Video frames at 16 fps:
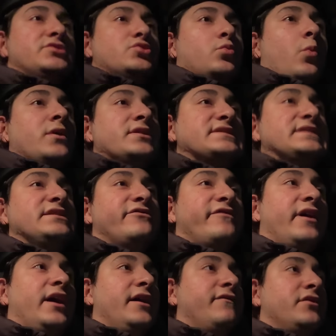
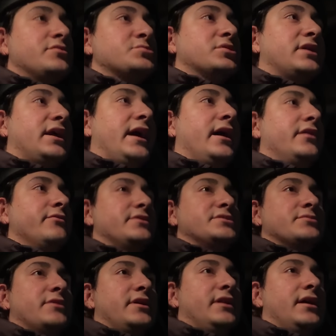2,500
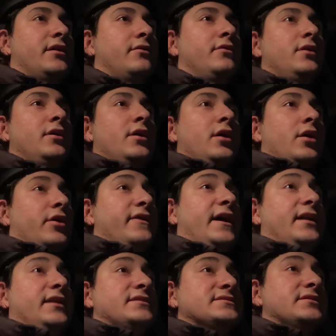calories right now, or
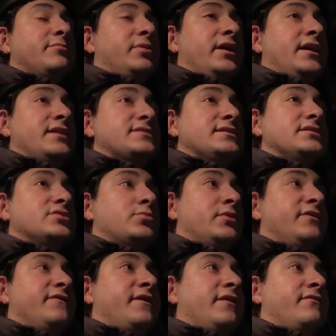that is the plan to eat
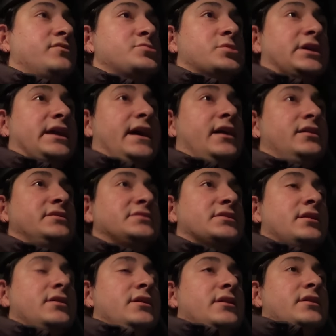2,500 calories
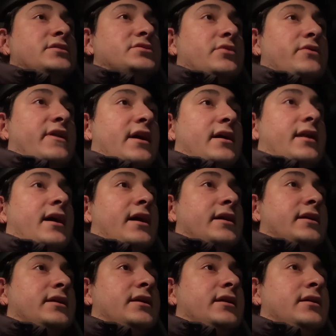so that
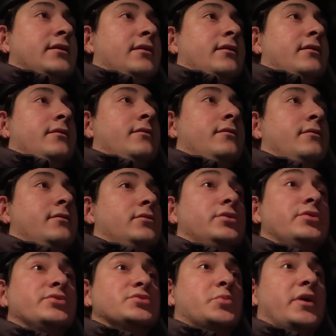I can
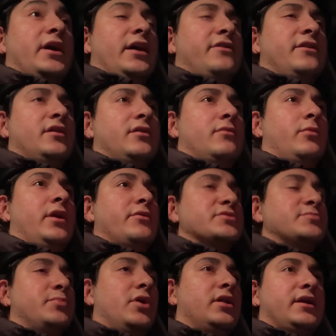lose weight. I think when I
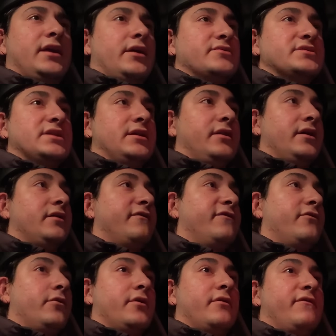was bulking, I was eating like
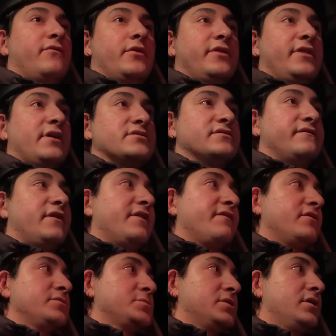four four thousand five
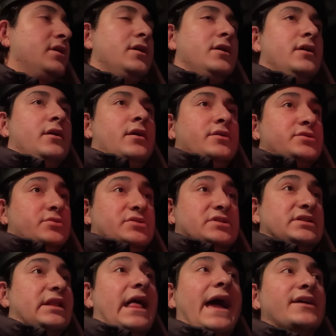hundred. So
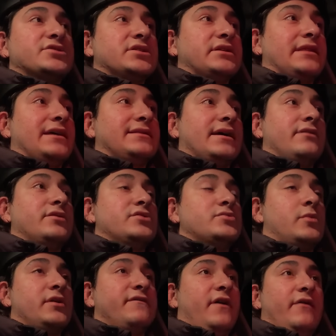slashing that down to
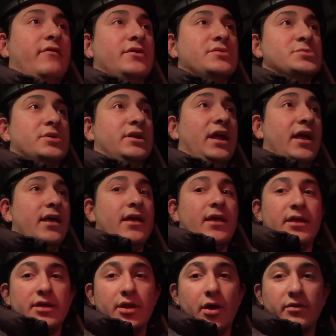twenty five hundred,
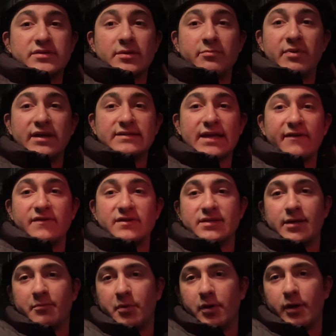you know, it's a big
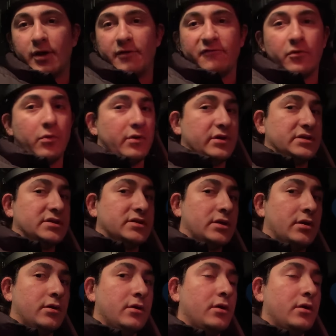deficit, but of course,